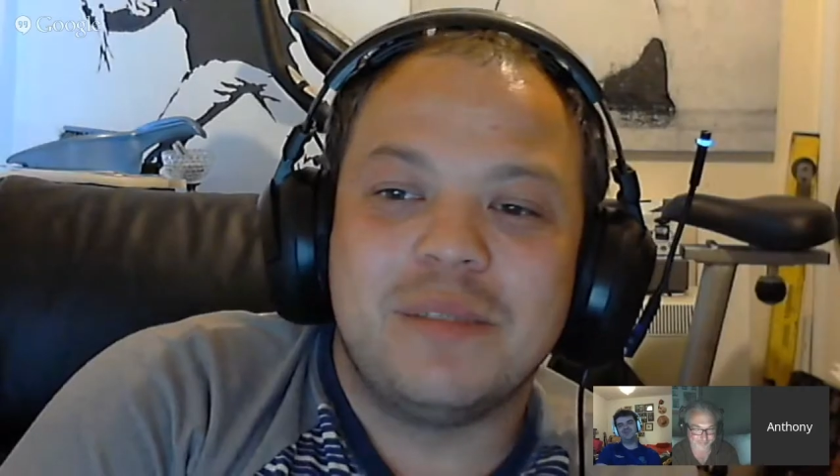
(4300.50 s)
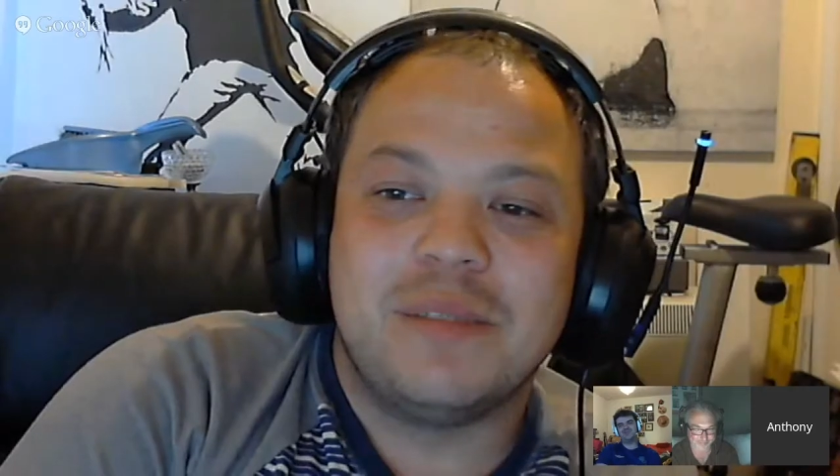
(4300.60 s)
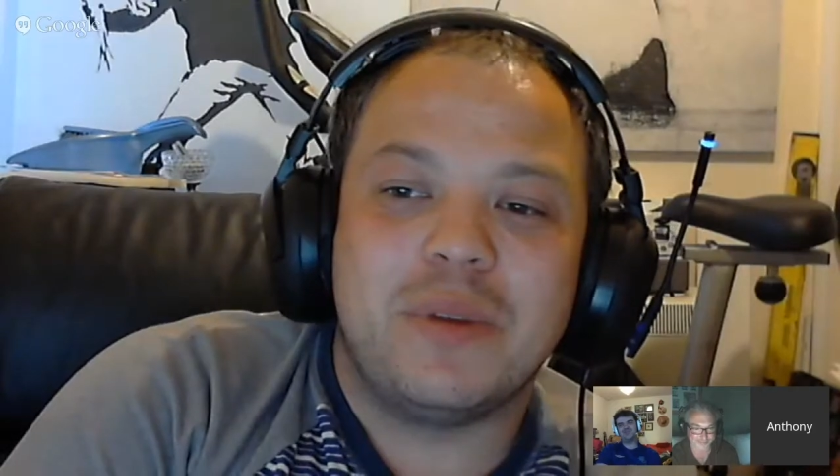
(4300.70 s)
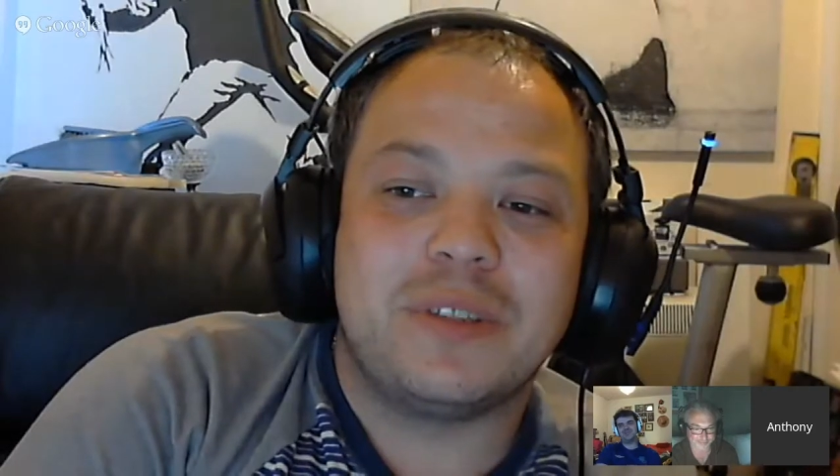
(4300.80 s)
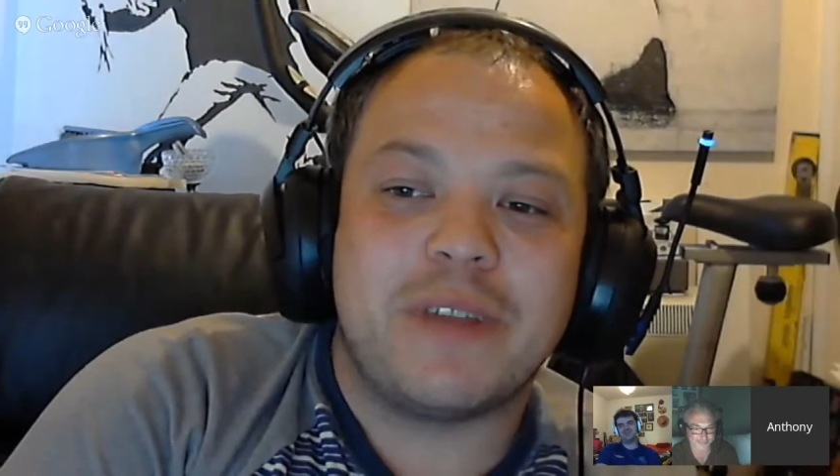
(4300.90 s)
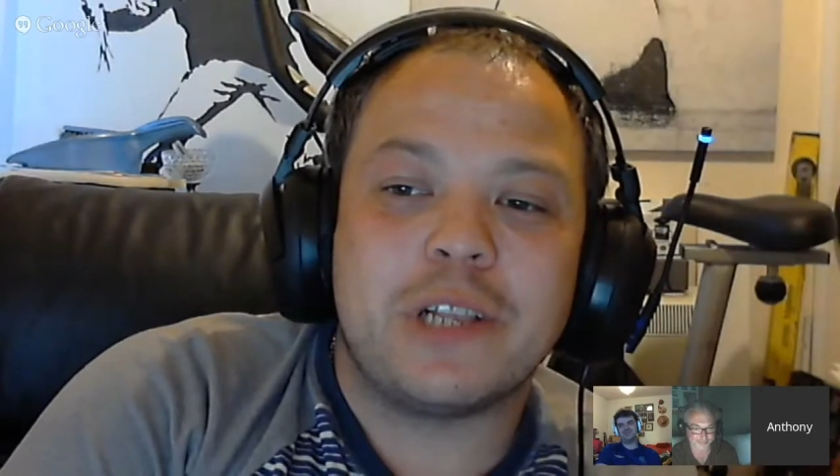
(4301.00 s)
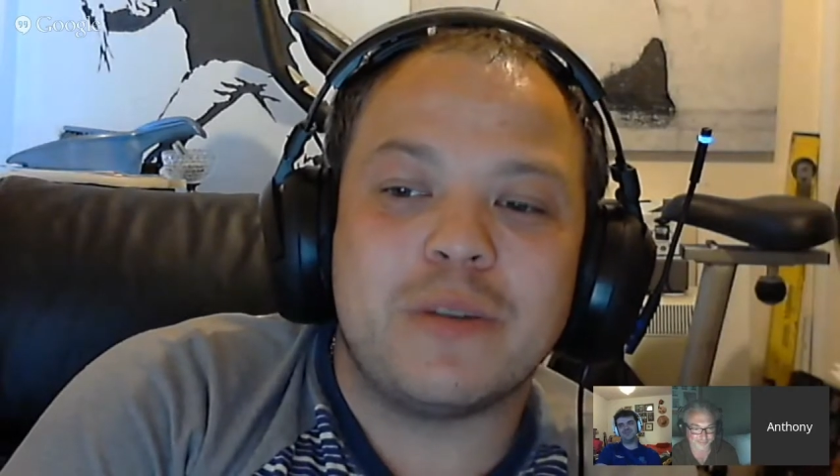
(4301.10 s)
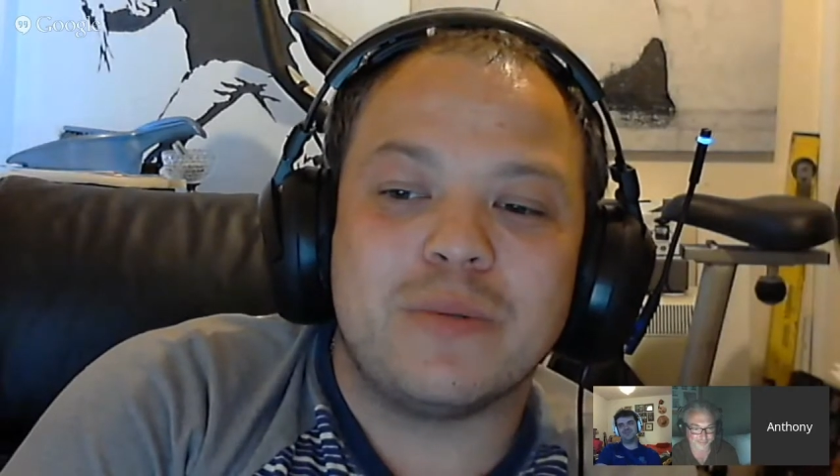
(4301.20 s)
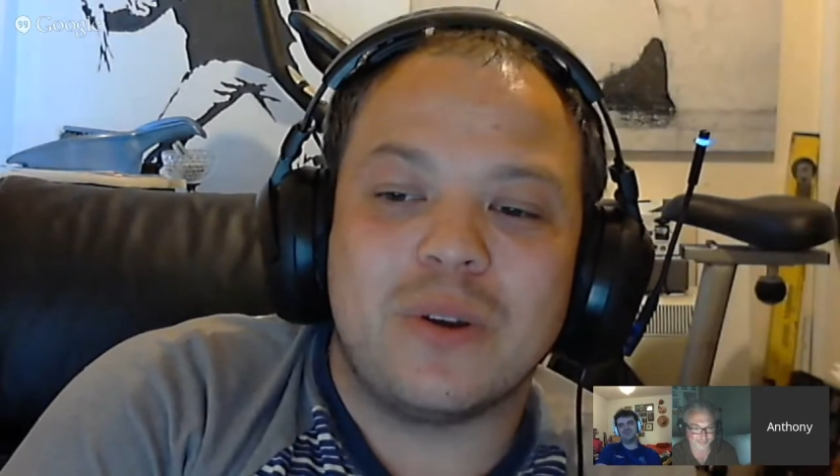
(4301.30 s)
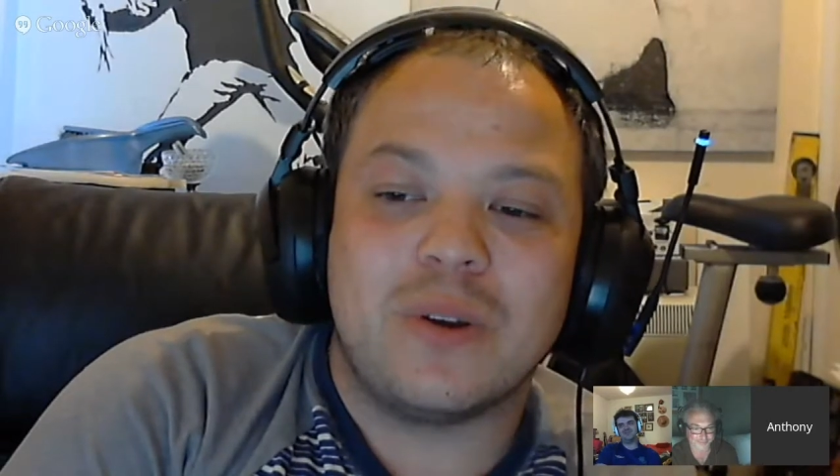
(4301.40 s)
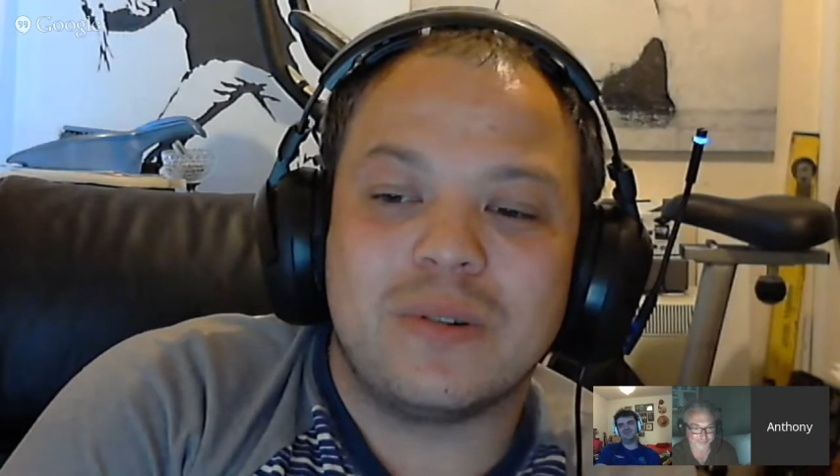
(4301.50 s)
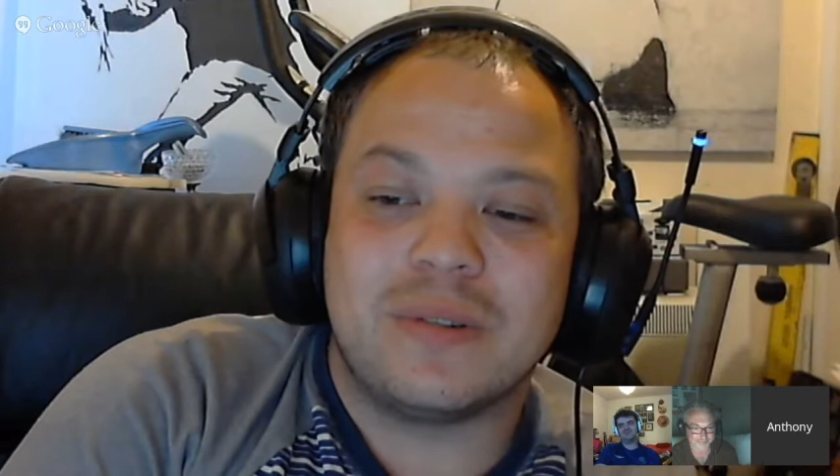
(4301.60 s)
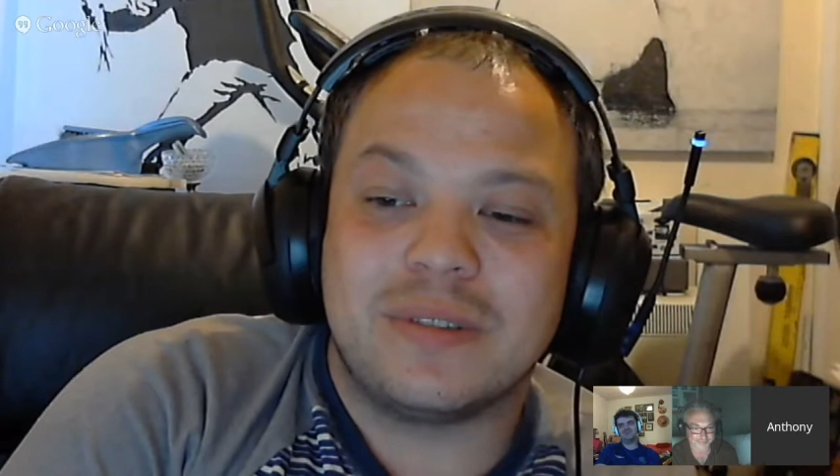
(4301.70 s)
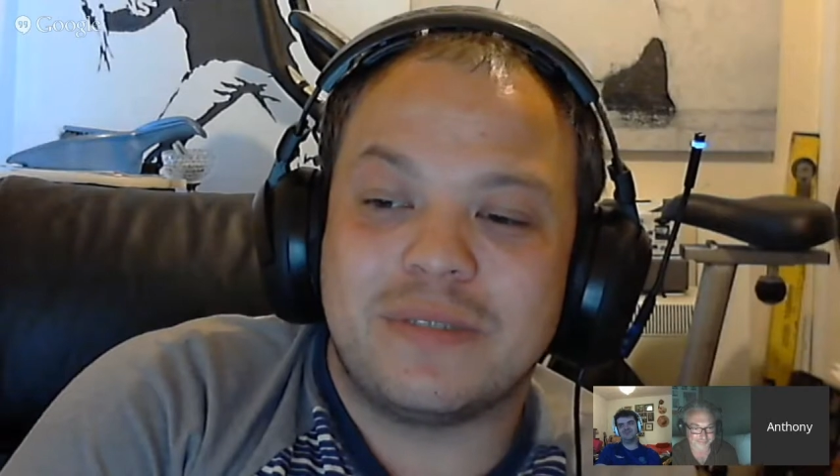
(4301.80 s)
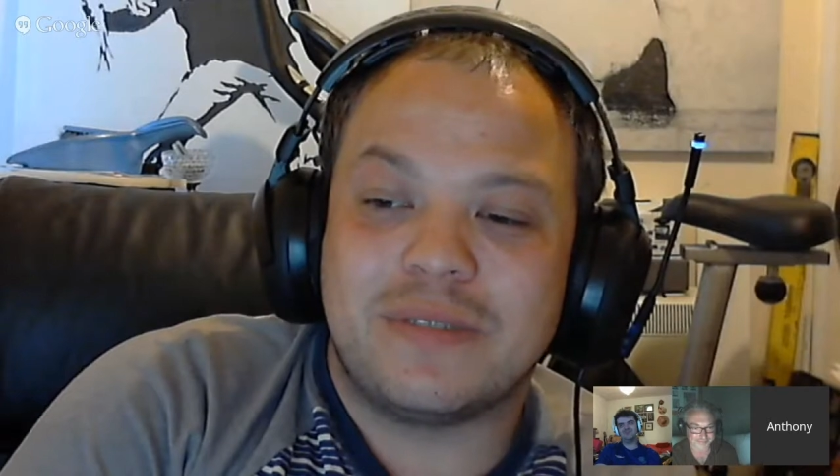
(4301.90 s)
Motivational
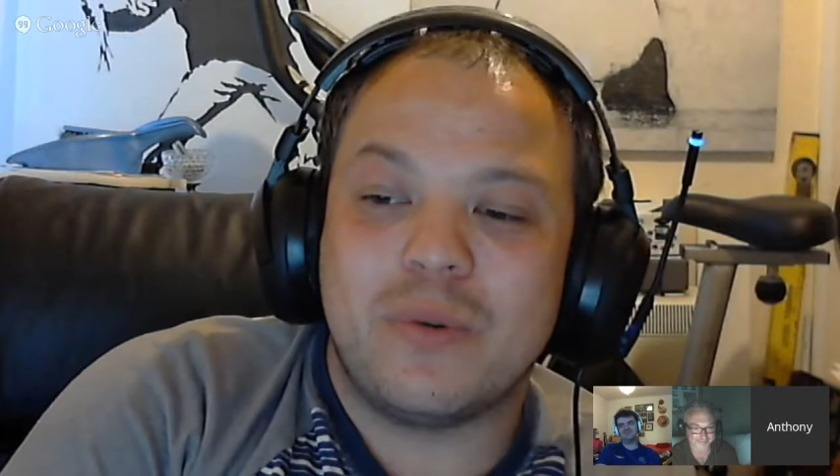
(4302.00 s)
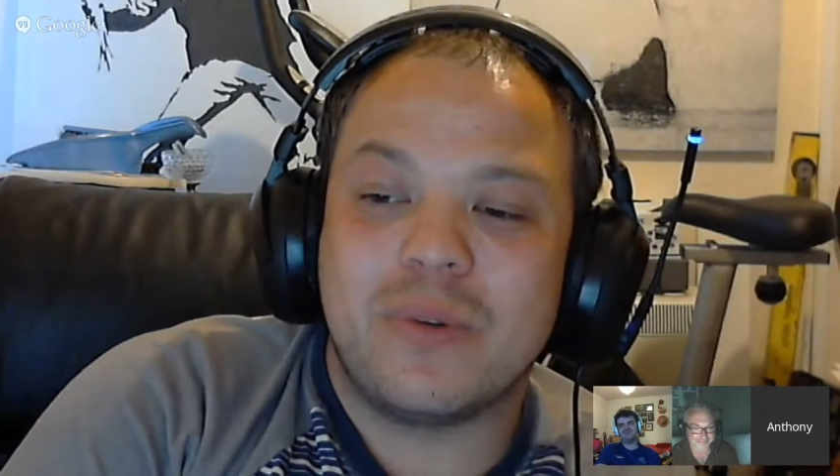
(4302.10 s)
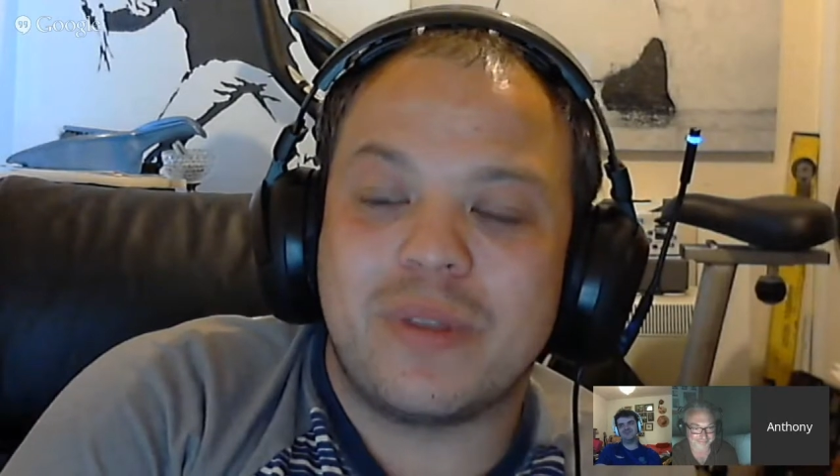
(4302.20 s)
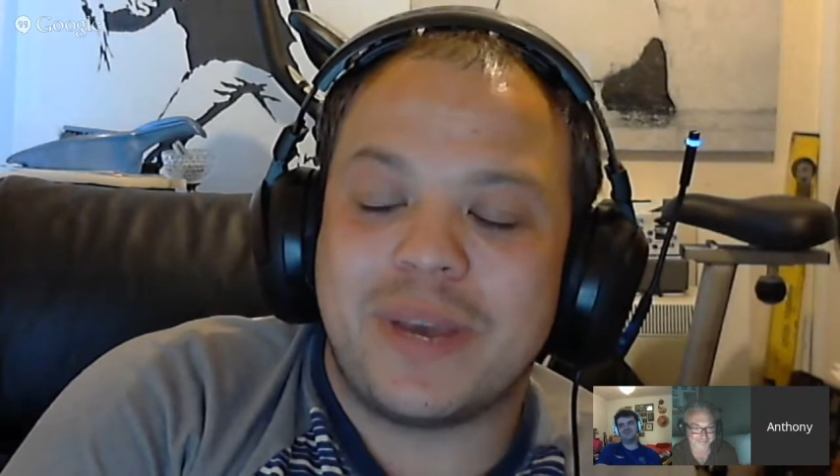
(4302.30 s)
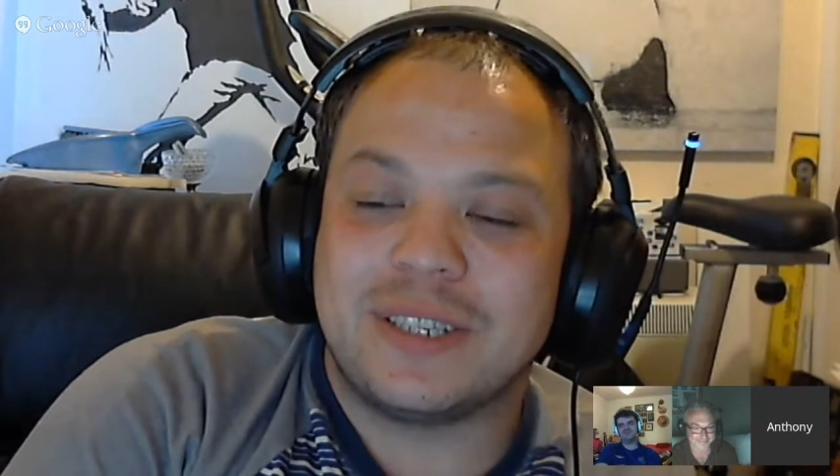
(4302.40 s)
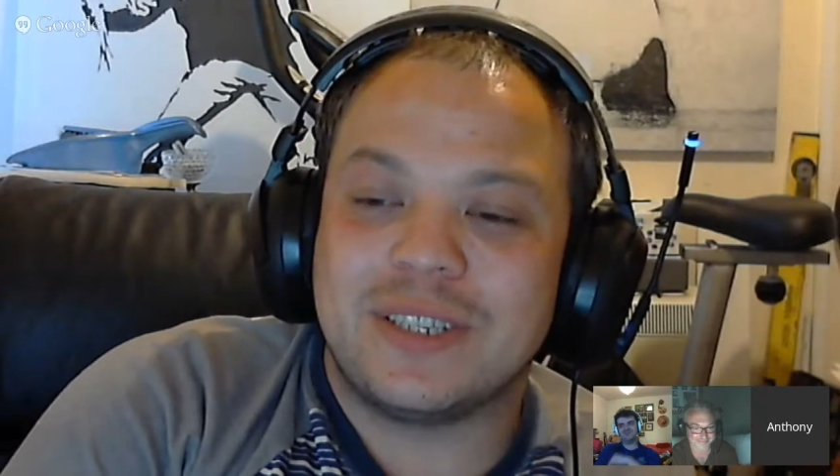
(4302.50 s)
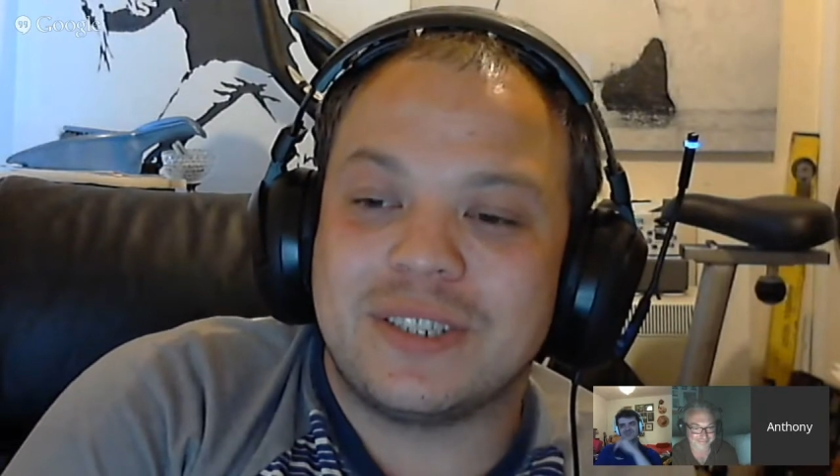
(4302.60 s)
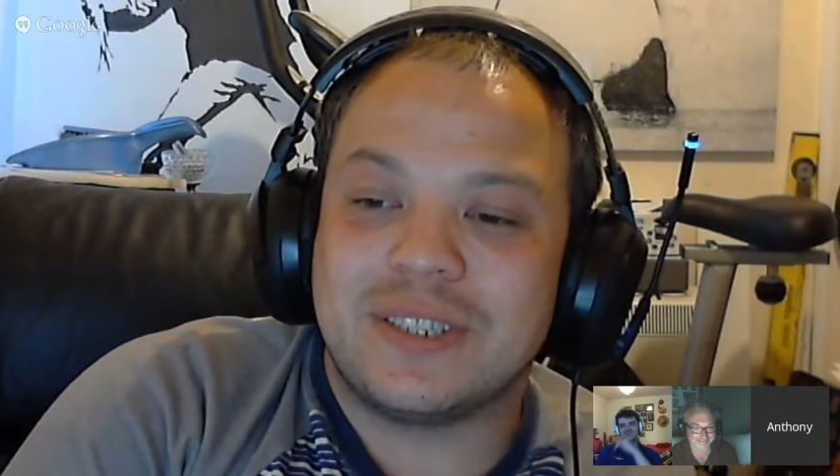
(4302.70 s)
songs for the masses.